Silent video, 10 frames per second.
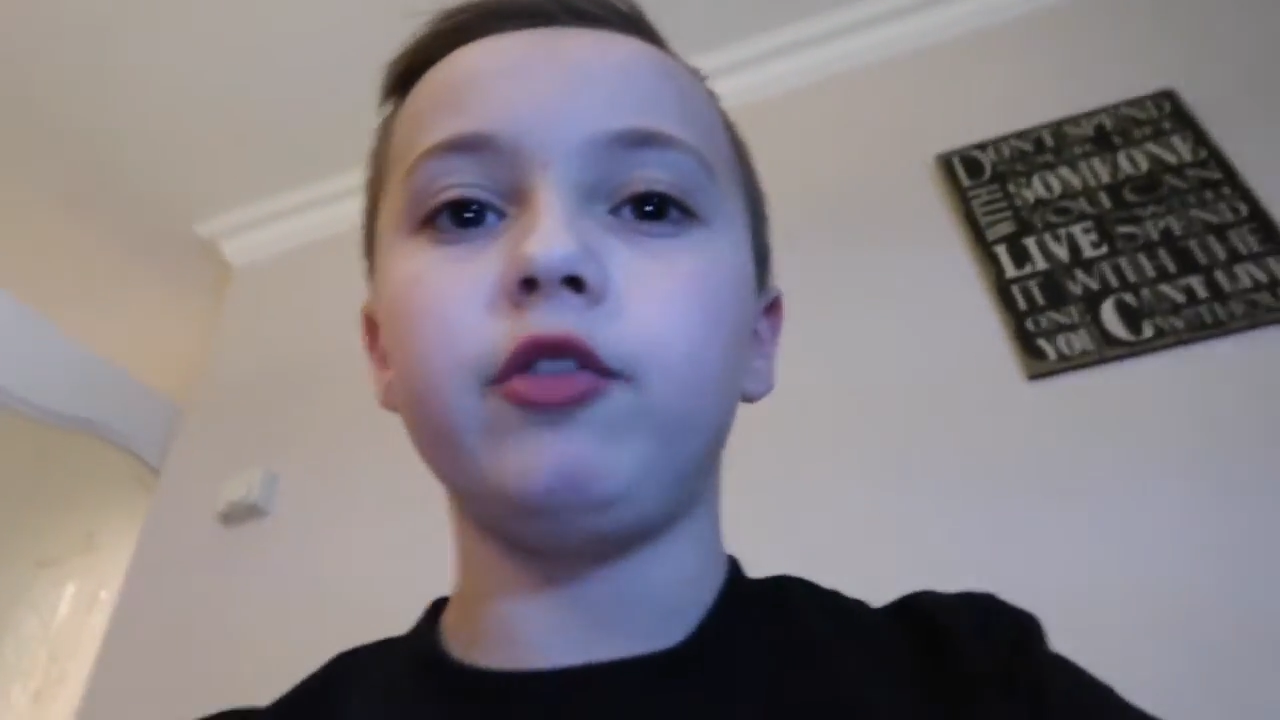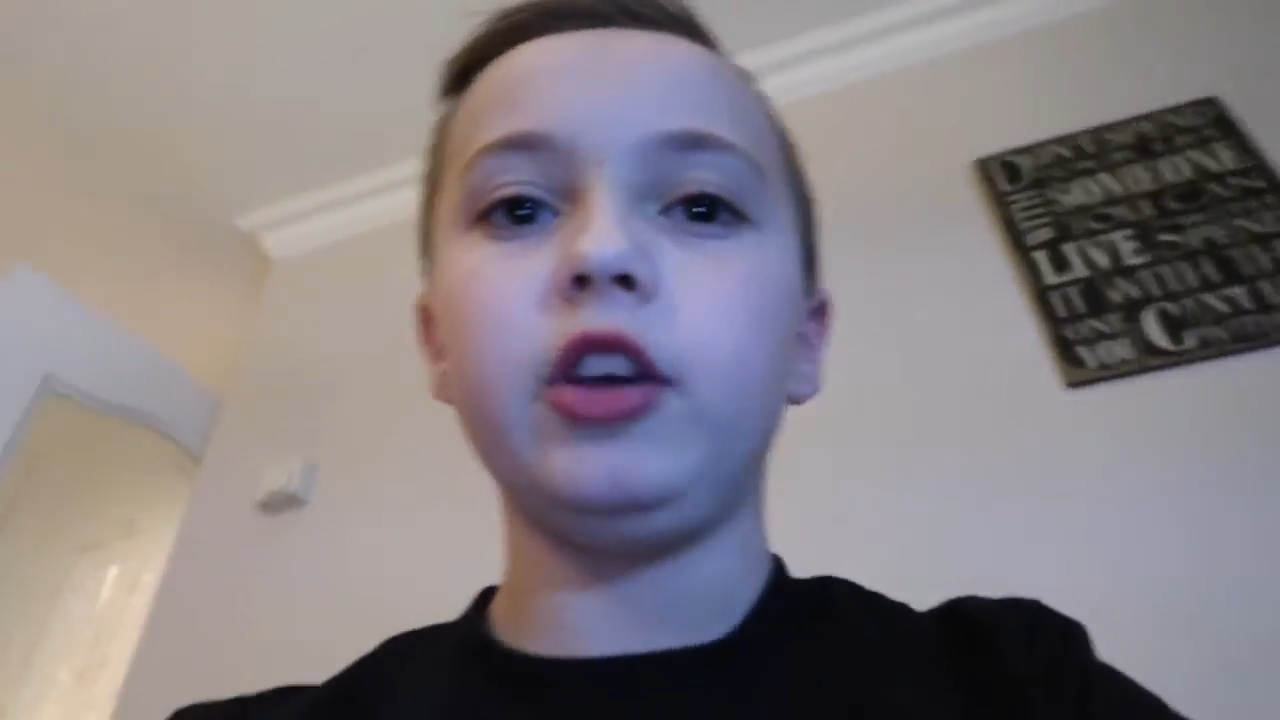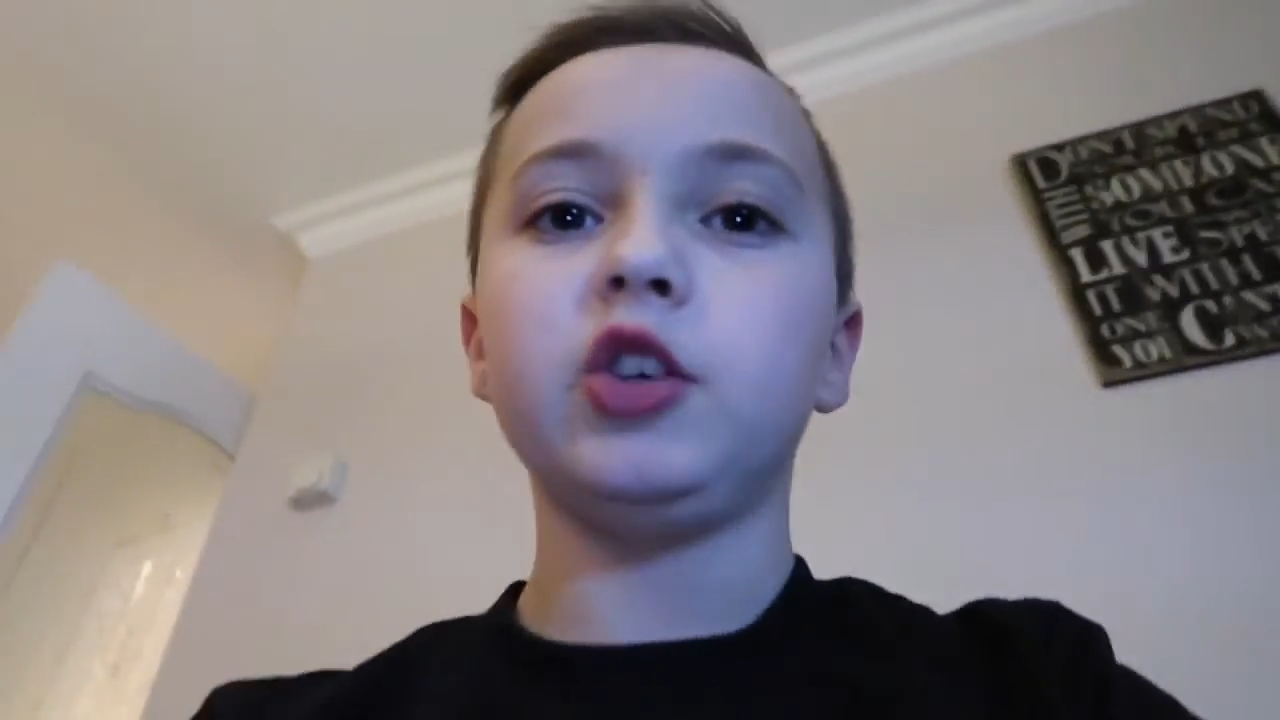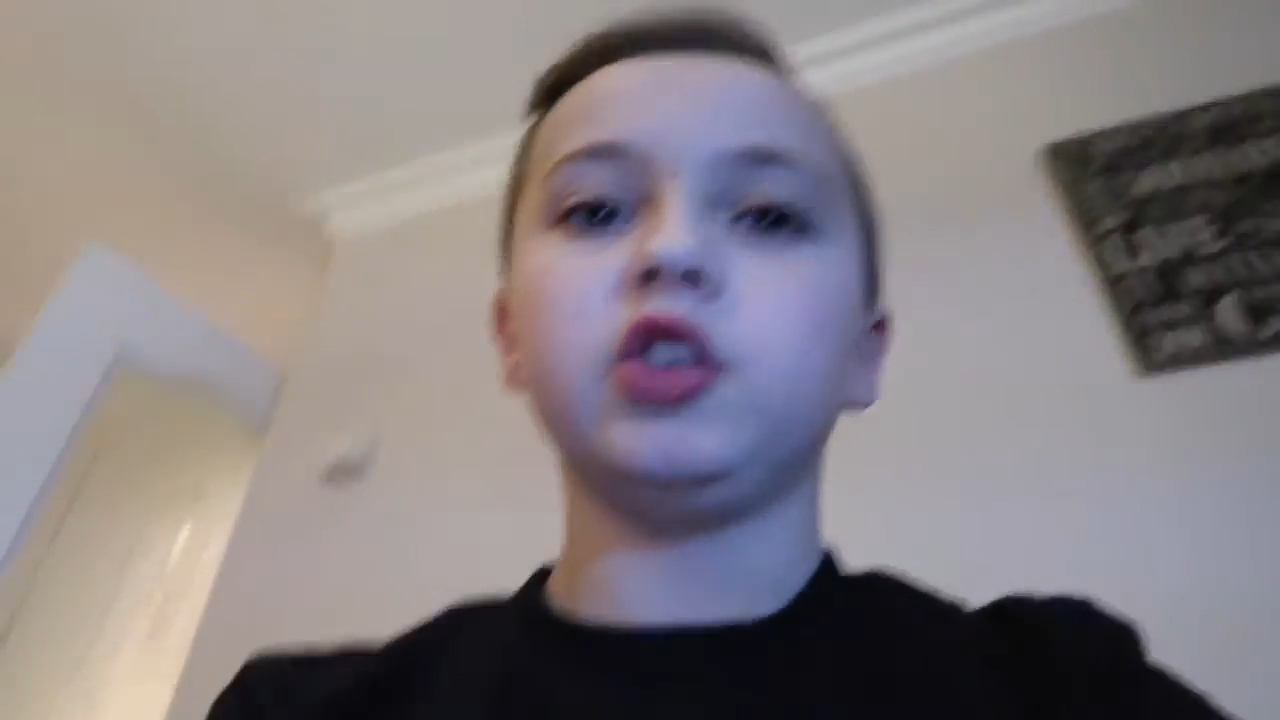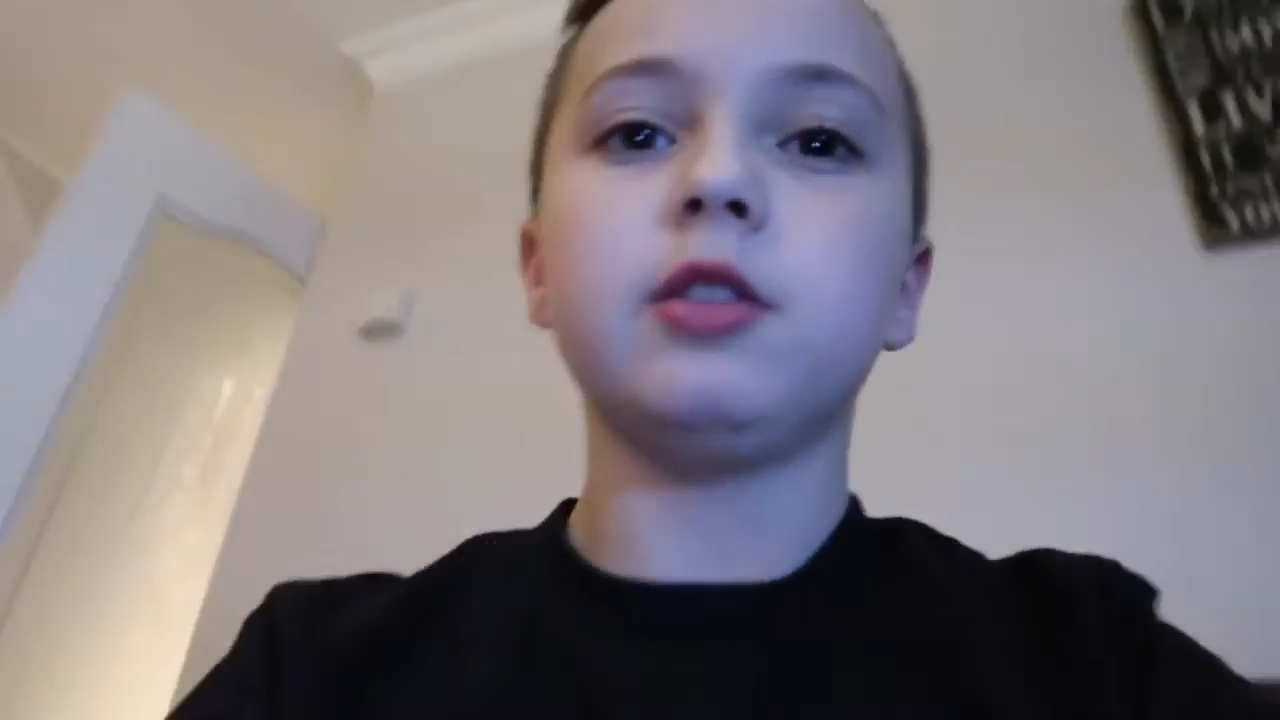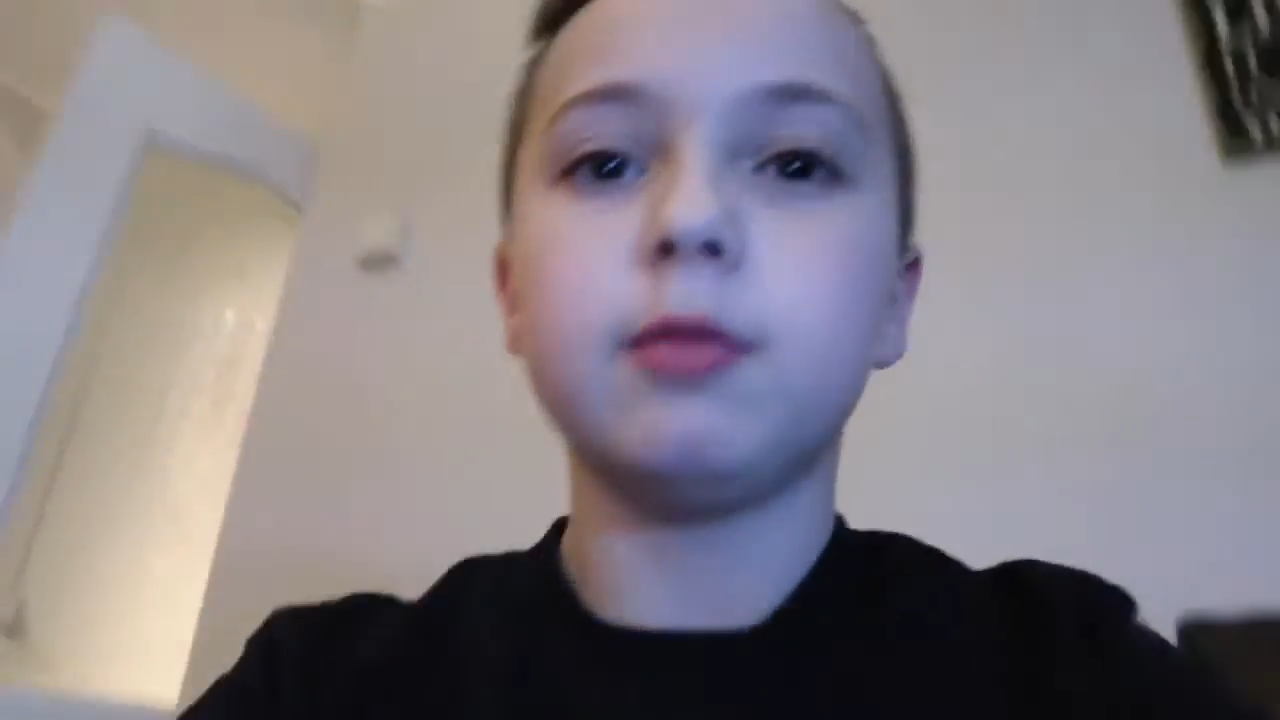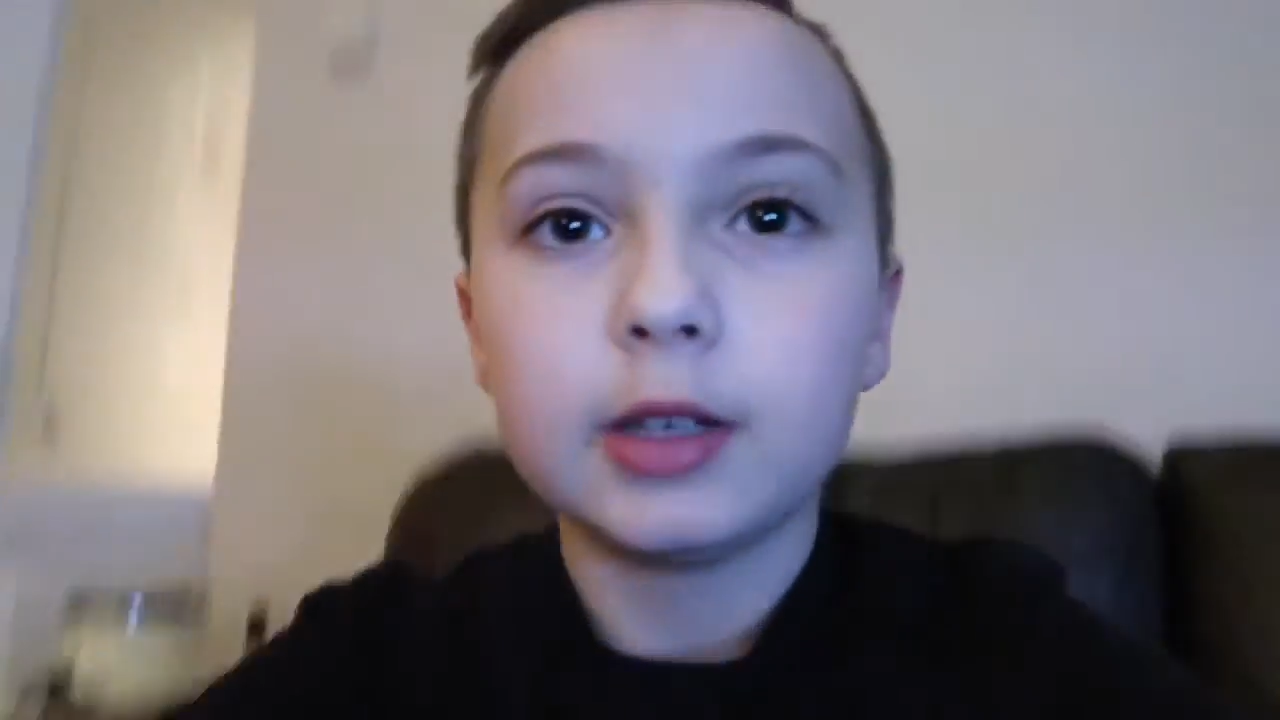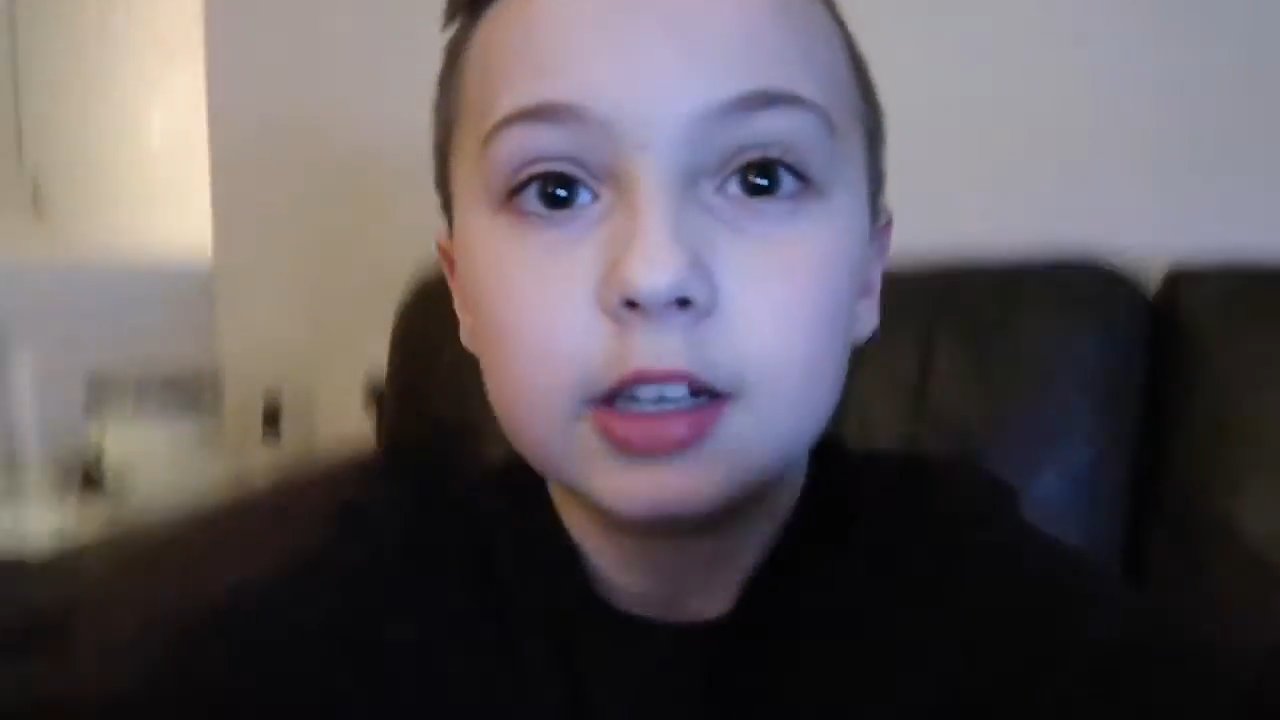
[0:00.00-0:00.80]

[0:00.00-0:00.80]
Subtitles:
face in.